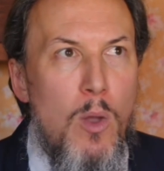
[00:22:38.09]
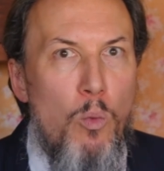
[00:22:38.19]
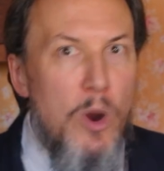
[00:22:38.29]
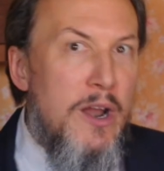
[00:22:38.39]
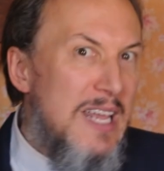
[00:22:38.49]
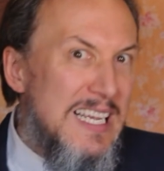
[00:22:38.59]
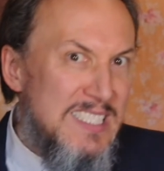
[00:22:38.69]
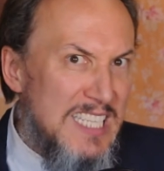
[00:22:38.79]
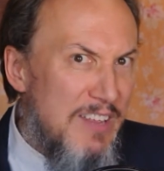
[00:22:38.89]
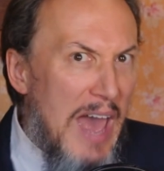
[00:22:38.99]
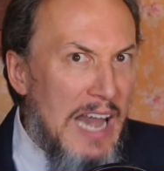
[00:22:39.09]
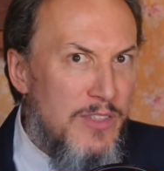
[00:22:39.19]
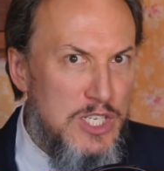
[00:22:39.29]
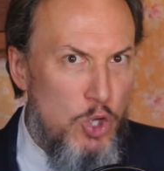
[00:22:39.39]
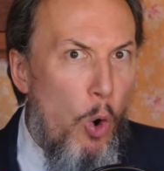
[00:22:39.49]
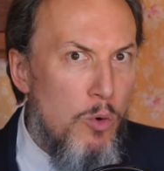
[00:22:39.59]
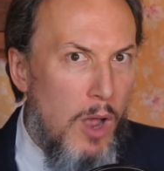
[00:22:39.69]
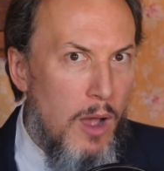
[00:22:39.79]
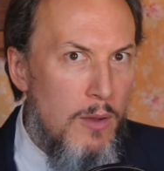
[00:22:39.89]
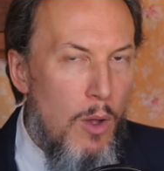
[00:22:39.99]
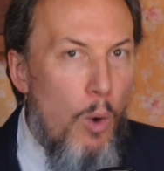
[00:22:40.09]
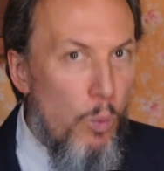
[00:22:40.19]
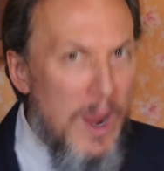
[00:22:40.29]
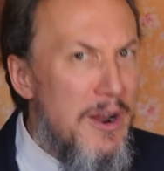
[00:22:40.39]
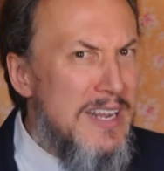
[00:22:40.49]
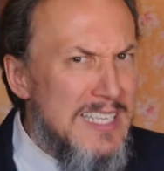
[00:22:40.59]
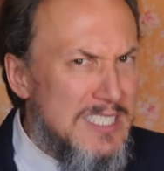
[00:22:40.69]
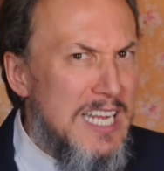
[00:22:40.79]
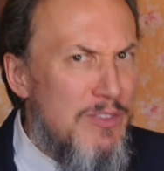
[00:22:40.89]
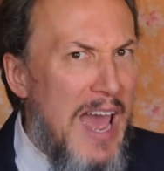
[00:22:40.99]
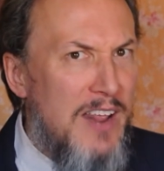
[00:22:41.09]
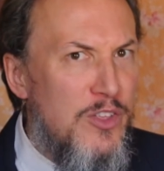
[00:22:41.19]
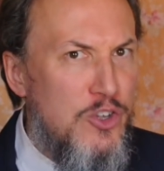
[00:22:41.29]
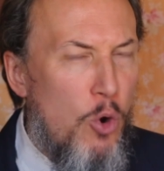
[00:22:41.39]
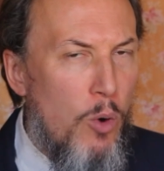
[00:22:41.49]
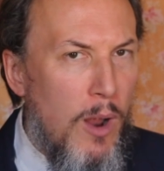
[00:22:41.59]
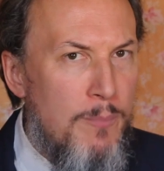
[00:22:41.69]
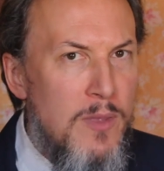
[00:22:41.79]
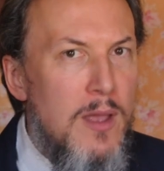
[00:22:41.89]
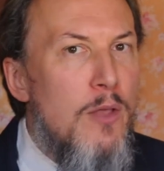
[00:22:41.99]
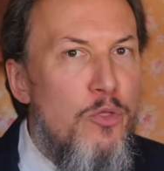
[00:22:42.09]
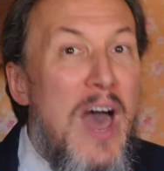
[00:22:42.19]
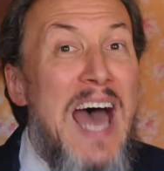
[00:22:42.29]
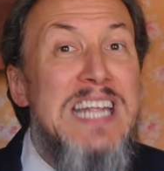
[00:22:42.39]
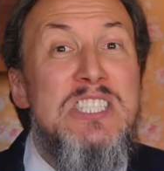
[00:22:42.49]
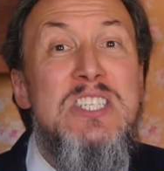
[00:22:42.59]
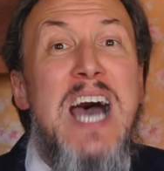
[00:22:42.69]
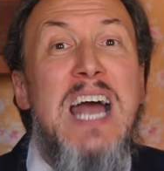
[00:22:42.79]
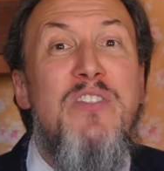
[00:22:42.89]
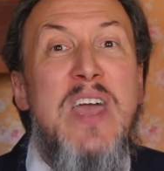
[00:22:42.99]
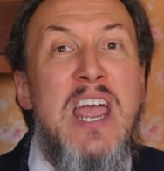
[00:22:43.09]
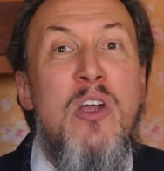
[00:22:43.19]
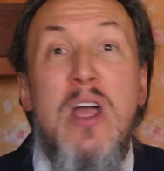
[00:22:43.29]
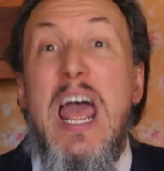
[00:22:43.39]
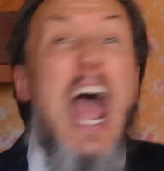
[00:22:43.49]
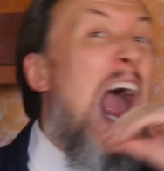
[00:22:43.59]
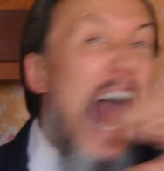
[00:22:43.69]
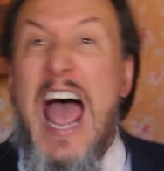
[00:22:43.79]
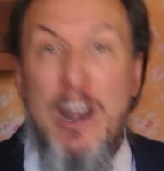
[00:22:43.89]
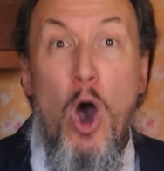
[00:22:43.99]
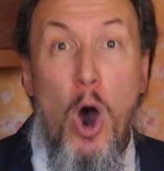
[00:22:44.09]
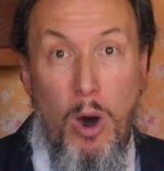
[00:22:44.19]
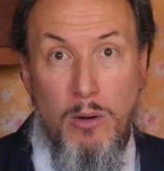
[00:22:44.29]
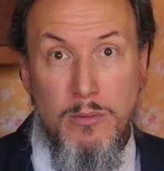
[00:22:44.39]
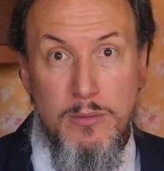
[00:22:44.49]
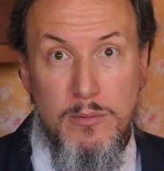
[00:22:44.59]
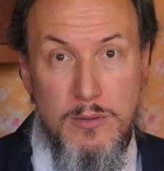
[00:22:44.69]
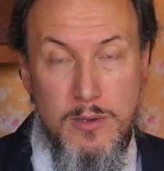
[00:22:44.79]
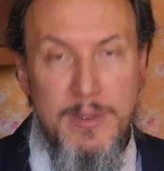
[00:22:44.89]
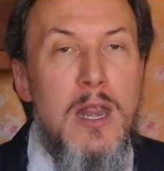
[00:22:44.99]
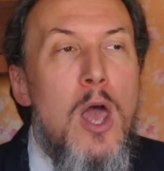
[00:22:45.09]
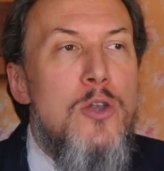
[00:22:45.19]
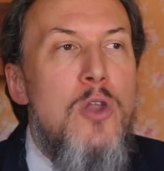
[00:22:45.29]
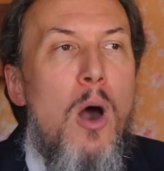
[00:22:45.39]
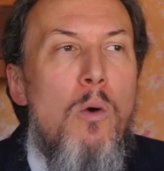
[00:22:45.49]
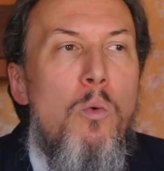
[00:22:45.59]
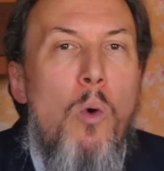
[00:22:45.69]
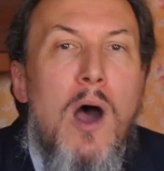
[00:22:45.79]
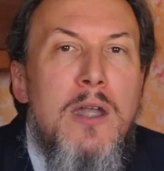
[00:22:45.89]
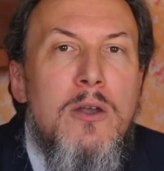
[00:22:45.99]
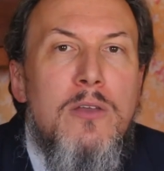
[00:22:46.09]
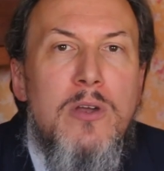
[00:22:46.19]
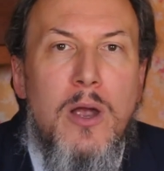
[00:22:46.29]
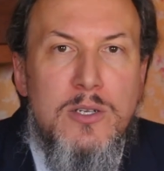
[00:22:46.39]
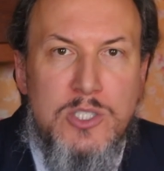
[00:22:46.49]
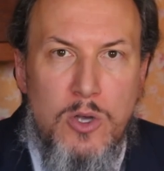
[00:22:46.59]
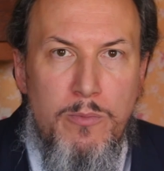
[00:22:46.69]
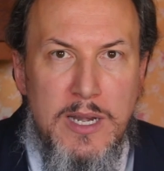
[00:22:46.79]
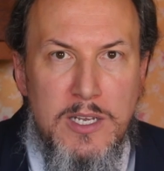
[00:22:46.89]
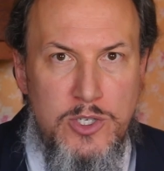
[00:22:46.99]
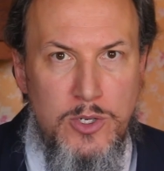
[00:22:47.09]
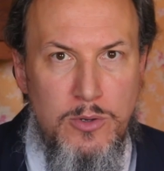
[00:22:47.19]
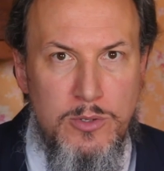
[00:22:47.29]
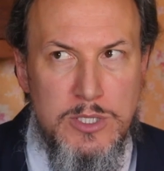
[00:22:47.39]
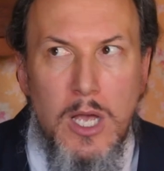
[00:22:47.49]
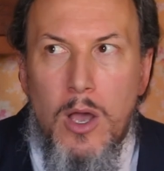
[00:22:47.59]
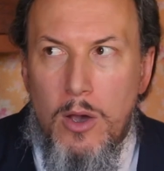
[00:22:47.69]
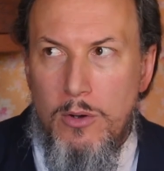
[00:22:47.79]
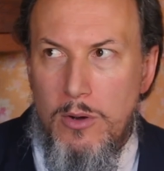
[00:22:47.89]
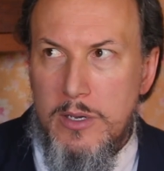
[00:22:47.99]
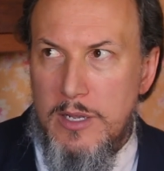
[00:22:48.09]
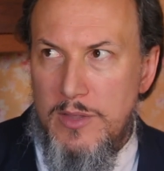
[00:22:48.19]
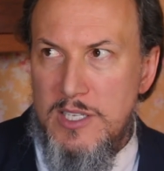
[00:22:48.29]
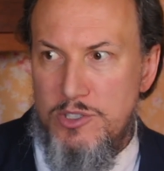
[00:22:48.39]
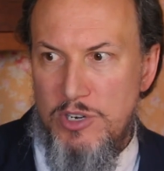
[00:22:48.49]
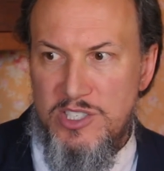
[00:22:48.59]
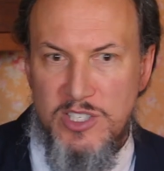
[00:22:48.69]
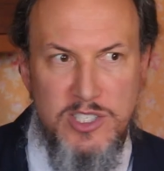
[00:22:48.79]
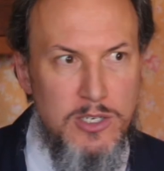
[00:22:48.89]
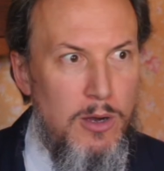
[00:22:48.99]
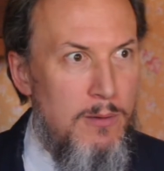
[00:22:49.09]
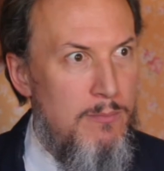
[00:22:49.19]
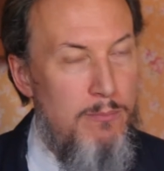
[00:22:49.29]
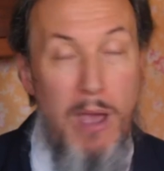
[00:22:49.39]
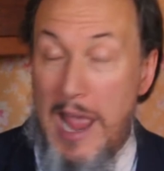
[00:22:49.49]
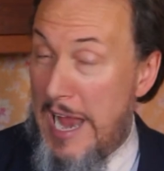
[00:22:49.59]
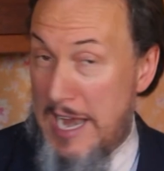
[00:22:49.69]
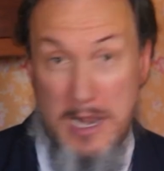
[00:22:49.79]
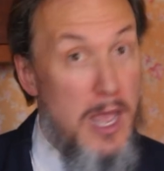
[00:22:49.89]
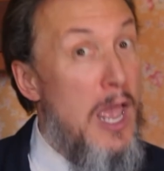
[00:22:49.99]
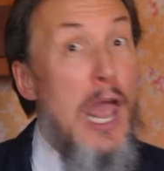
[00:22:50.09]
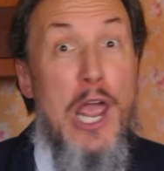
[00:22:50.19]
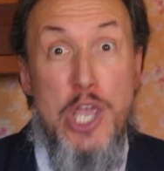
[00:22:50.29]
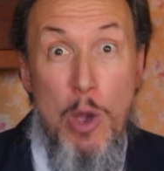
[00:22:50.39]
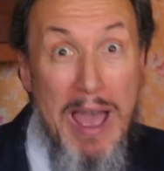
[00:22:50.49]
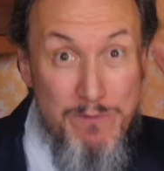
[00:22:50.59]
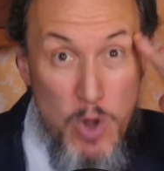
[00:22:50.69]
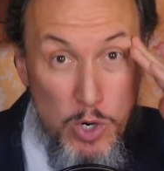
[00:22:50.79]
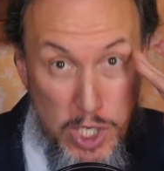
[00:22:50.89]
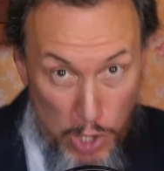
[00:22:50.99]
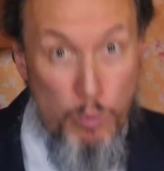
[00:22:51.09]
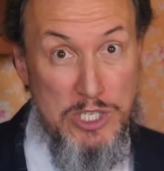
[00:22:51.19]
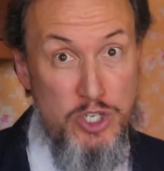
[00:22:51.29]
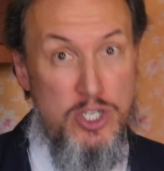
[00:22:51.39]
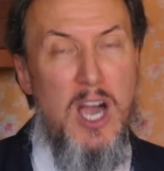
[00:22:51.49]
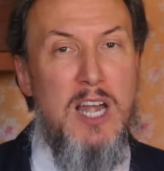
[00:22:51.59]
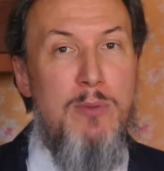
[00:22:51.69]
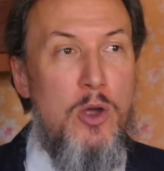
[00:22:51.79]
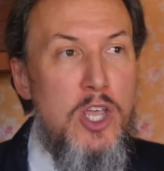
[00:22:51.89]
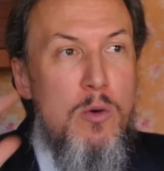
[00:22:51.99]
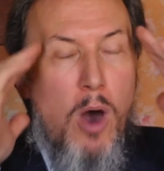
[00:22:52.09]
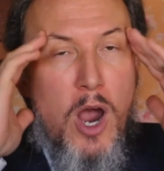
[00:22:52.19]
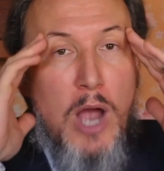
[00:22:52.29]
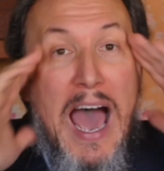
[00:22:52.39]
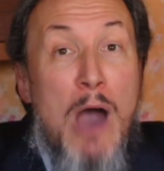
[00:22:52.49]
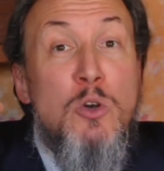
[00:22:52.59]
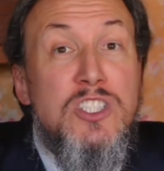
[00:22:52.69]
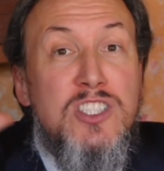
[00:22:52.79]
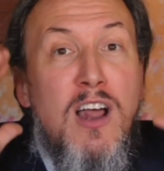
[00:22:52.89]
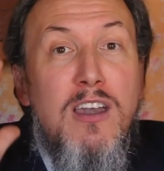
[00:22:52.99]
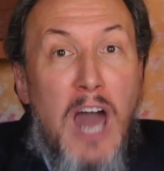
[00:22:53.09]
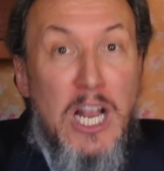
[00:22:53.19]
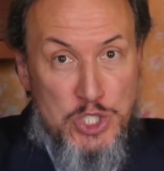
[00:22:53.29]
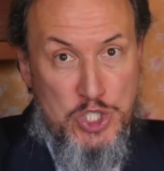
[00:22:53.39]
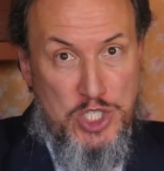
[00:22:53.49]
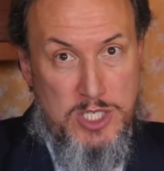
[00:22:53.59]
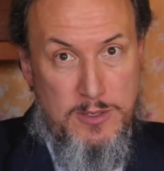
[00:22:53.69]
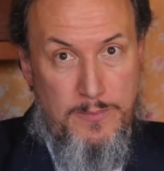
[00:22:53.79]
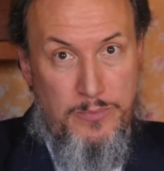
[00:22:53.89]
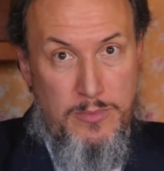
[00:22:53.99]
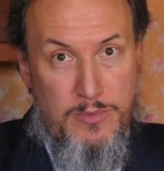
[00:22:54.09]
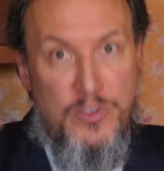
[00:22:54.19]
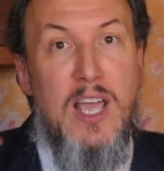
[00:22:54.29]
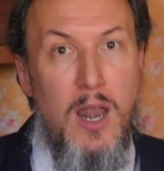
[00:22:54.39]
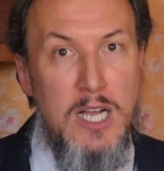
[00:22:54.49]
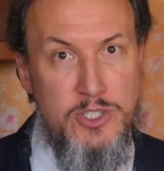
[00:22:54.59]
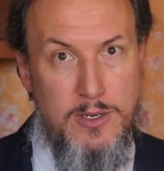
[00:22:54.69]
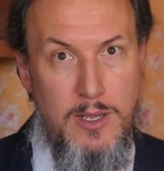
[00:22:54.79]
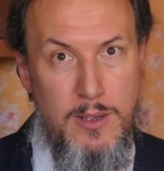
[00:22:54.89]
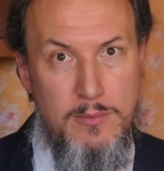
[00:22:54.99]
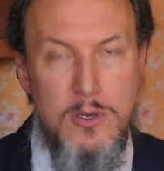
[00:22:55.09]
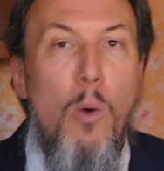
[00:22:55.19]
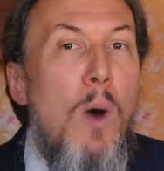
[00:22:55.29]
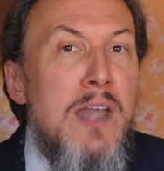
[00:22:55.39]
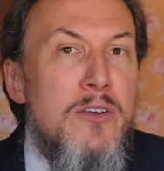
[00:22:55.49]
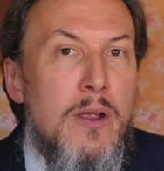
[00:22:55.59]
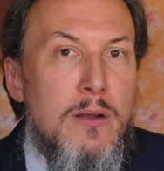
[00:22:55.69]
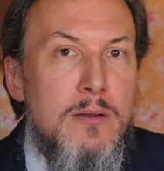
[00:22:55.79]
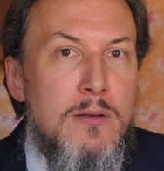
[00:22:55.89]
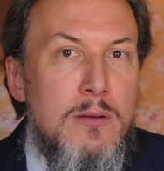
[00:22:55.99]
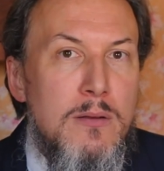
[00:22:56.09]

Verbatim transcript: Where do you see that in the Torah? Where do you see that in the Torah? That is not there at all. I mean, no wonder there are so many Jews who look at these Christians and go, man, you have no clue what you're talking about. You are out to lunch, theologically. No wonder.